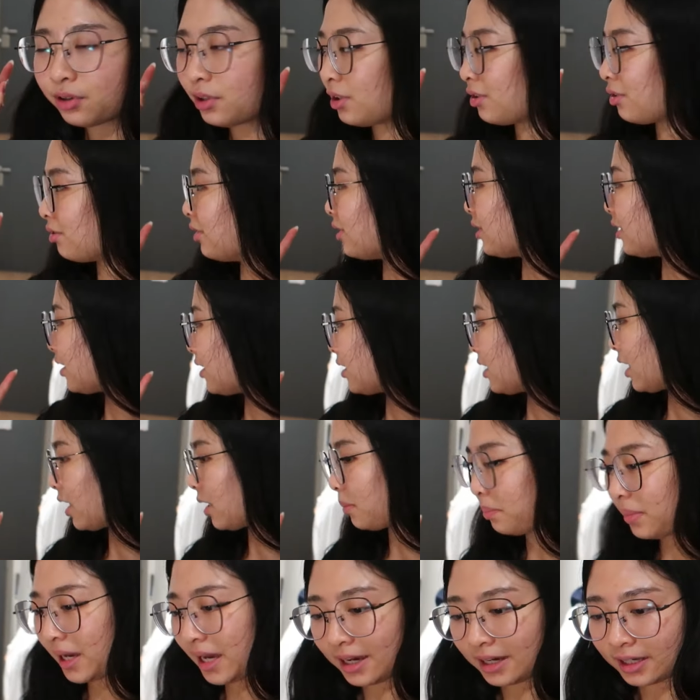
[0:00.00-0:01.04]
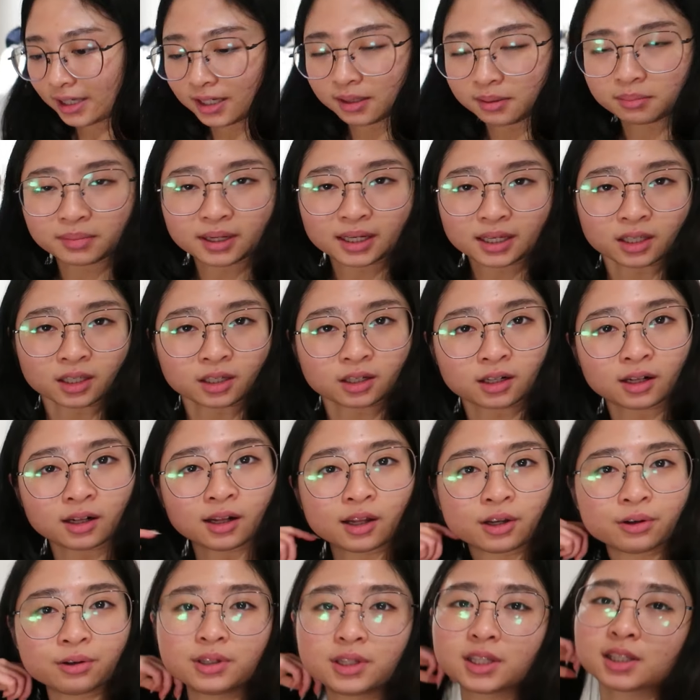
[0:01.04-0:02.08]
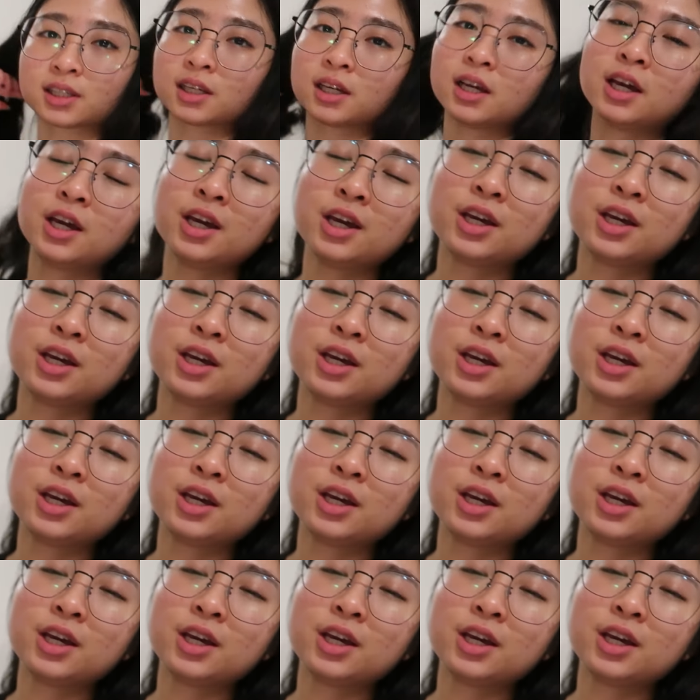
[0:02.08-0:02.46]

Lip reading: going to start packing my clothes.